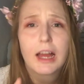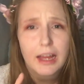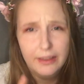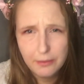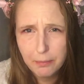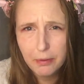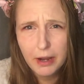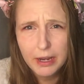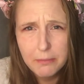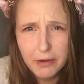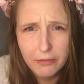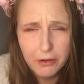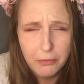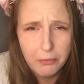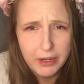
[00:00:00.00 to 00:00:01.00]
The
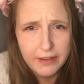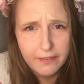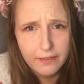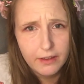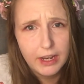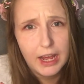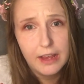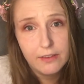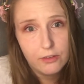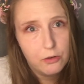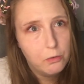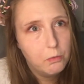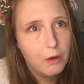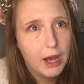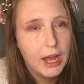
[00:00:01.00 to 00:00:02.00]
primary reason as
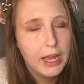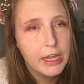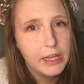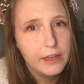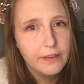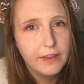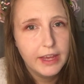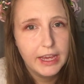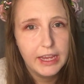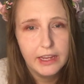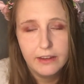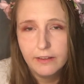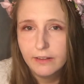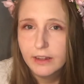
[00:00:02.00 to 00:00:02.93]
to why they